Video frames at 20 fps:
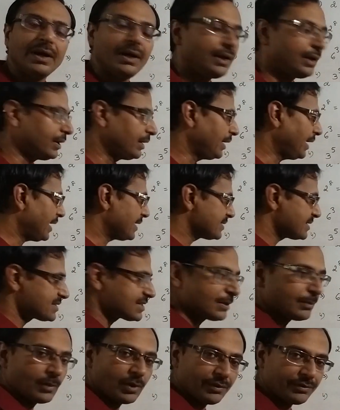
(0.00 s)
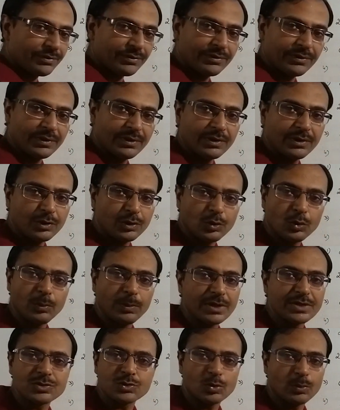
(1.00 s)
as a sum of 2
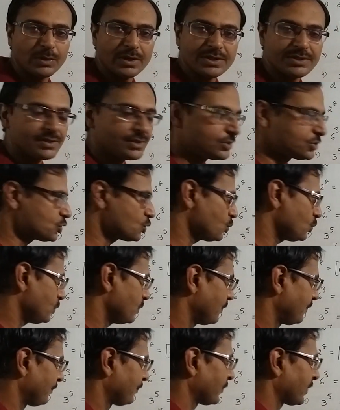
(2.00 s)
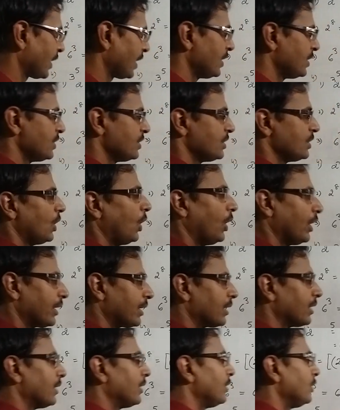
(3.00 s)
plus 2 plus 2,
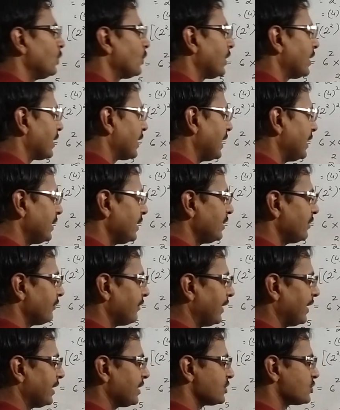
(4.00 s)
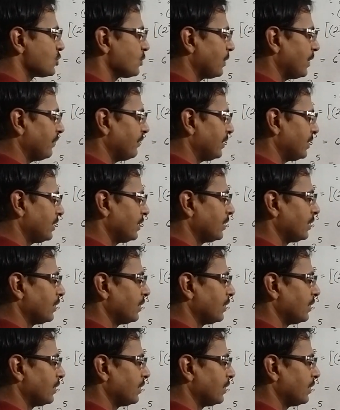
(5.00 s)
or you can write it 5 raised to power